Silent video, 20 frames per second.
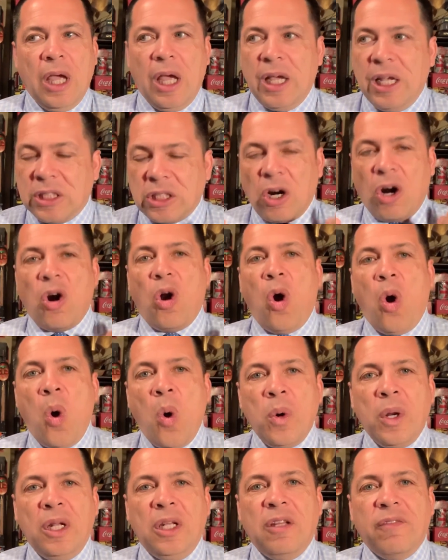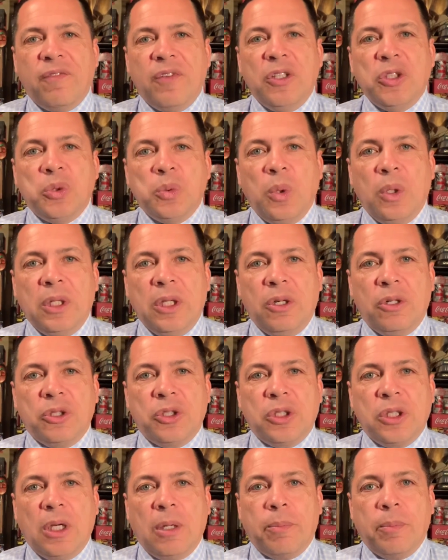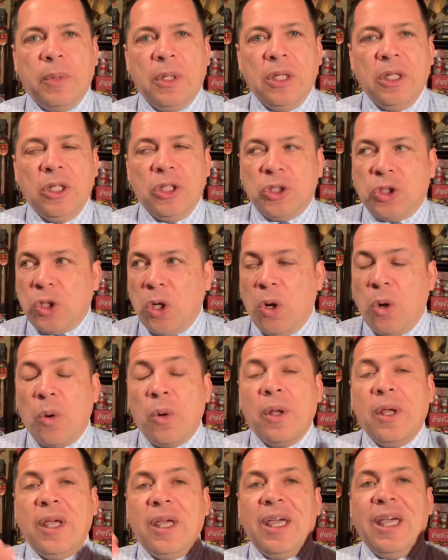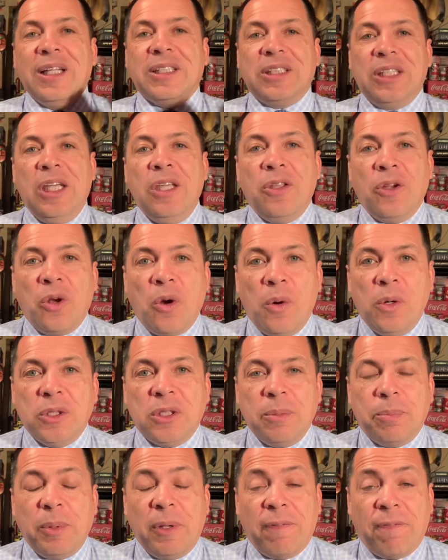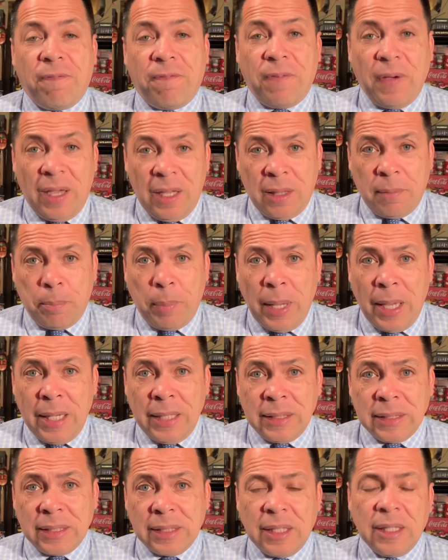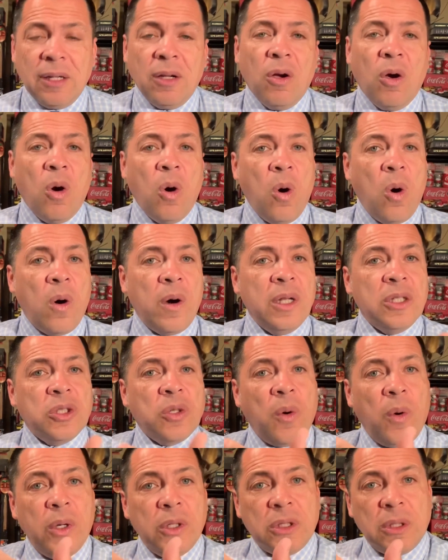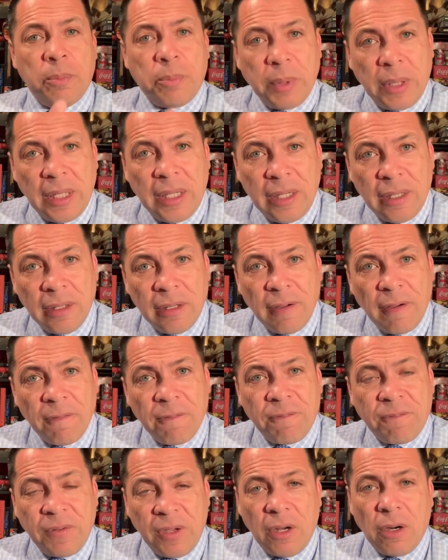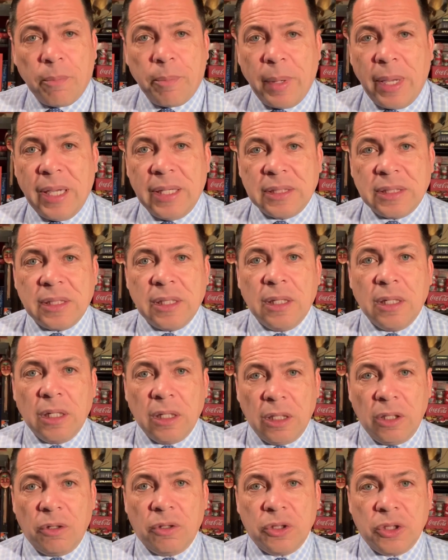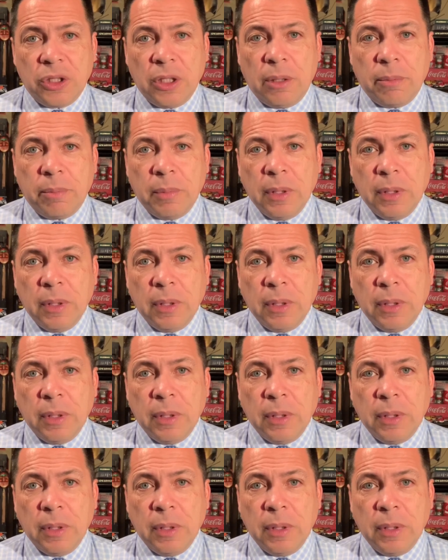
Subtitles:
It's our own individual leadership. So it's either going to be faith-based or it's going to be fear-based leadership.